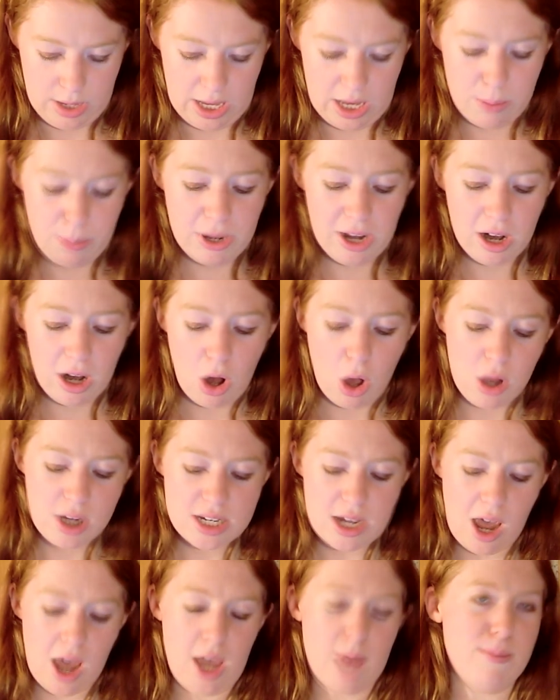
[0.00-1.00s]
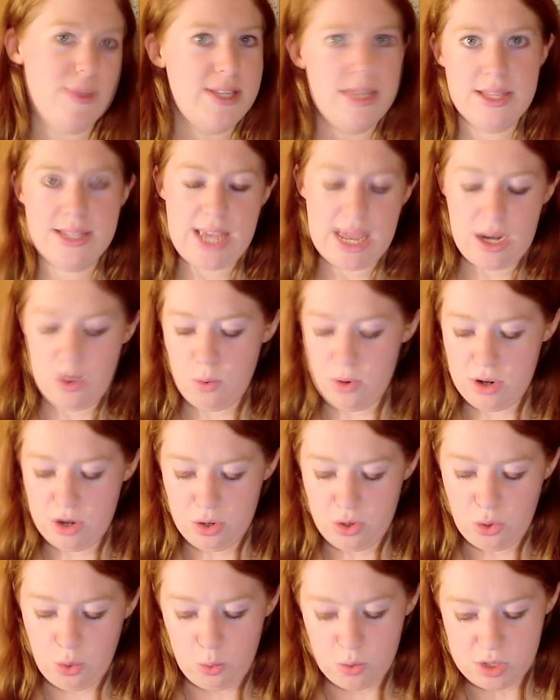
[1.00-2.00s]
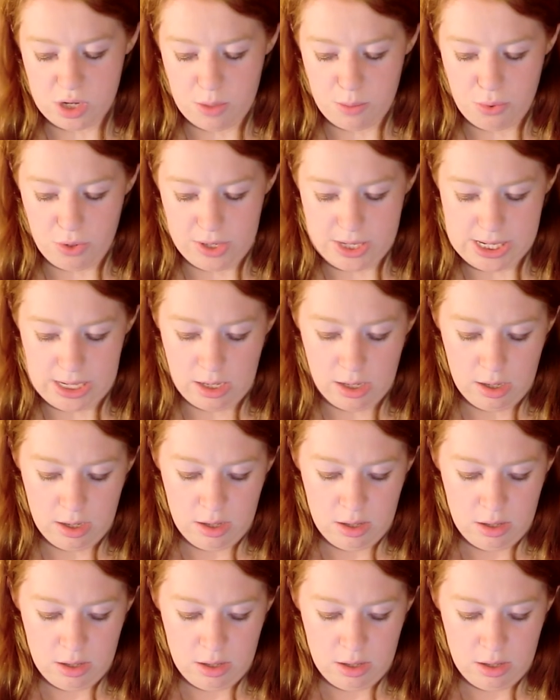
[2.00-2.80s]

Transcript: It had been a long time since anyone had called her pretty.